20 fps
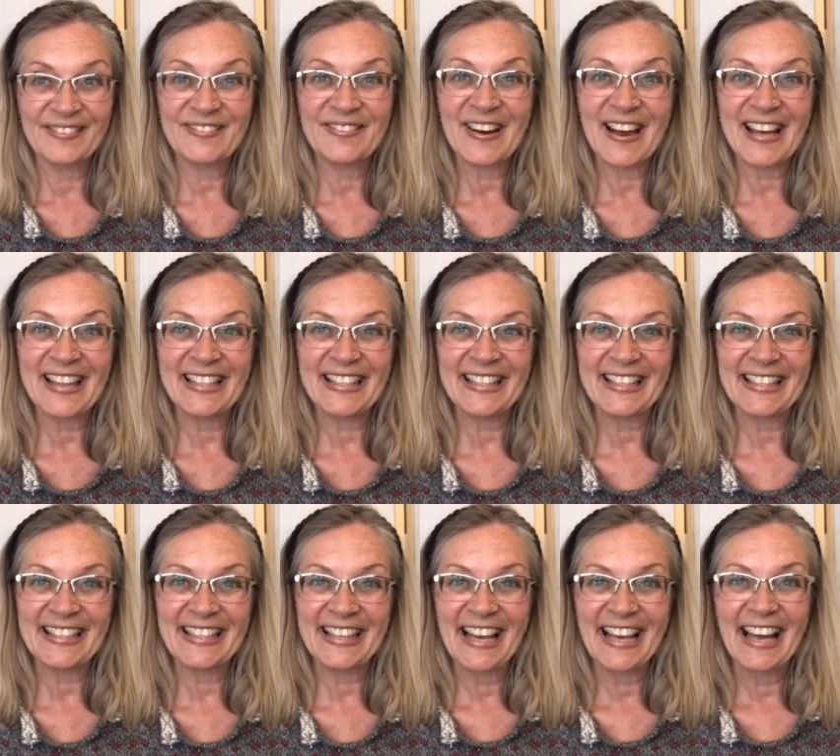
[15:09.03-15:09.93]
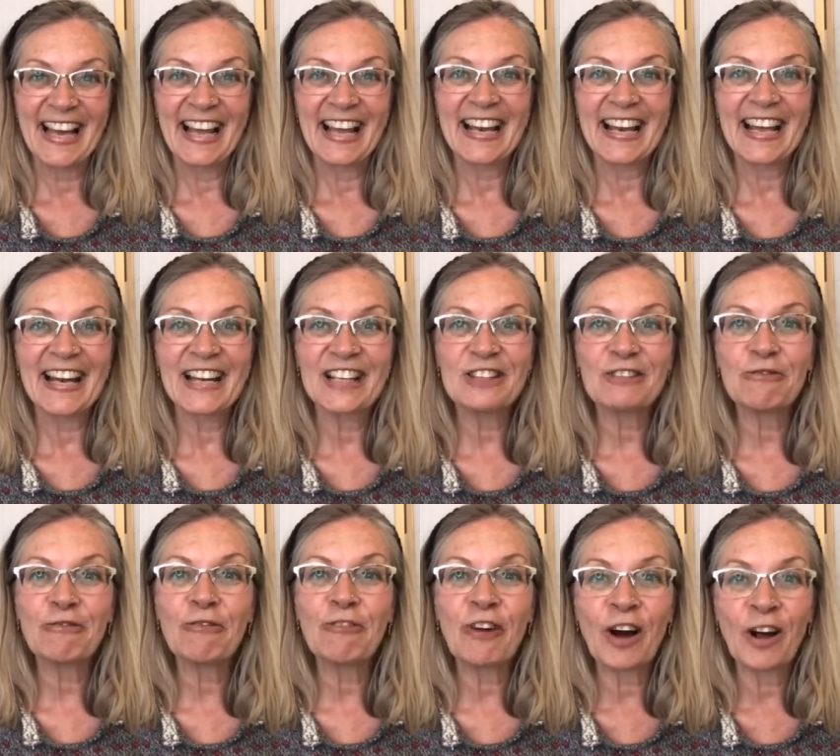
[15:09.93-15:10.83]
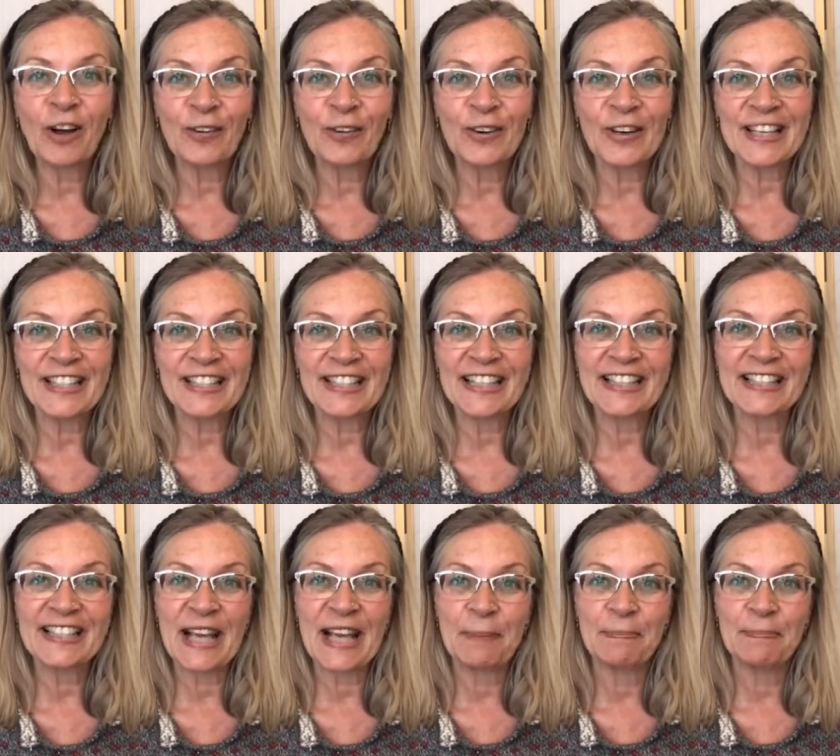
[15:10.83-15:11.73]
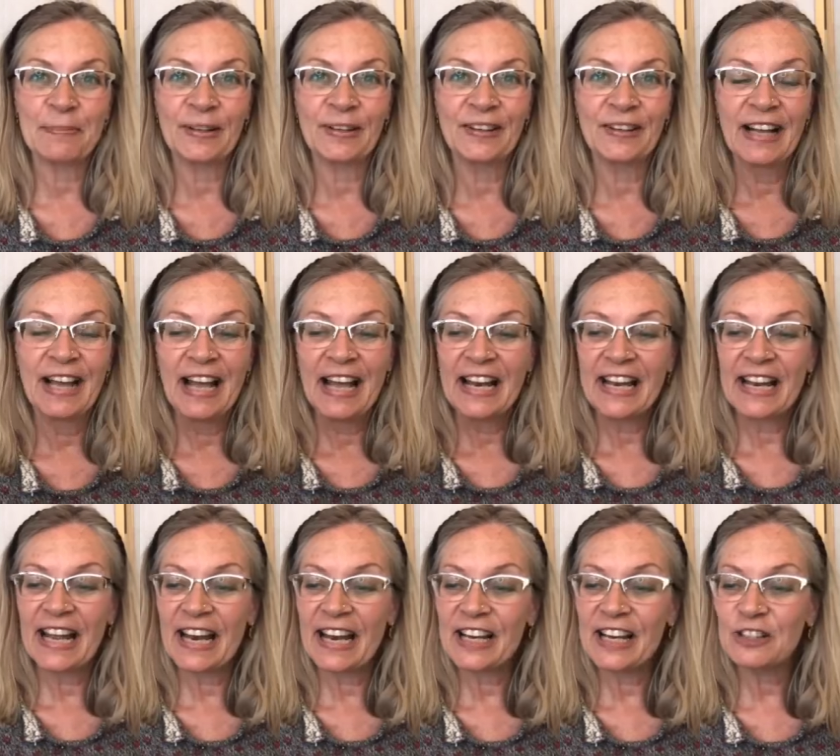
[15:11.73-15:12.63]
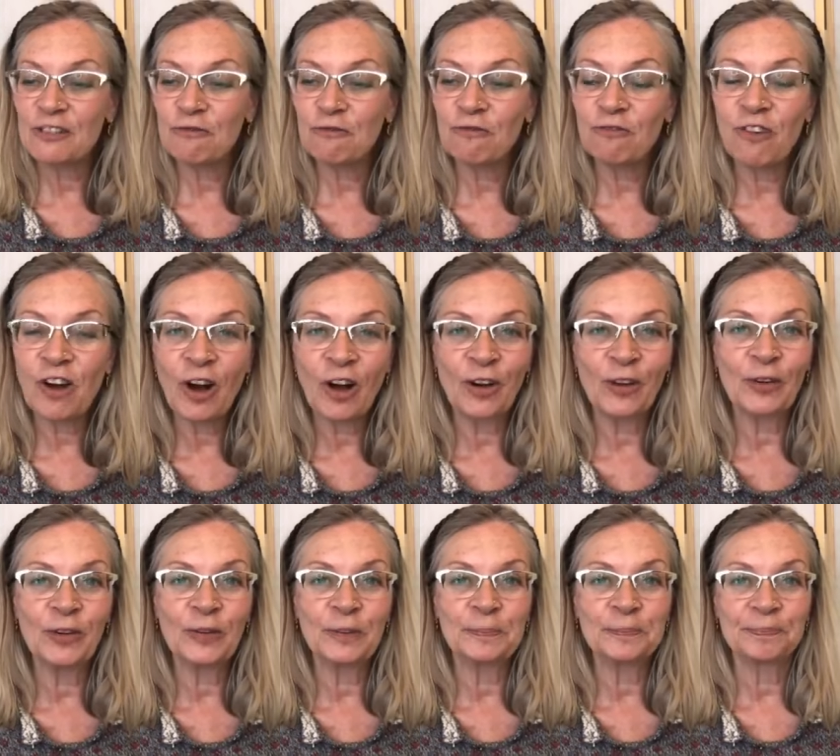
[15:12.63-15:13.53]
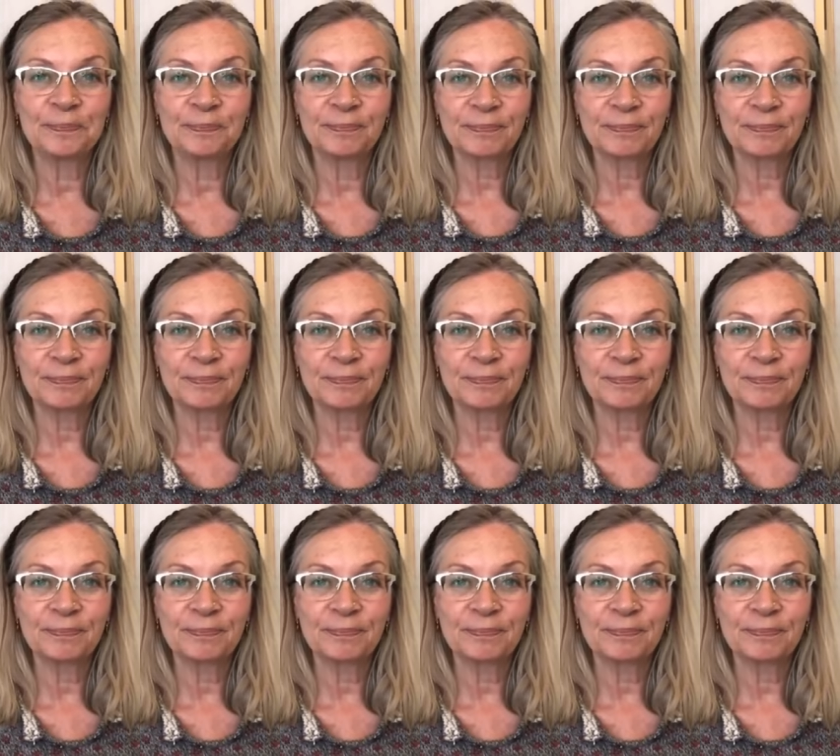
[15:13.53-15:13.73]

friends, let us follow his example. Let us follow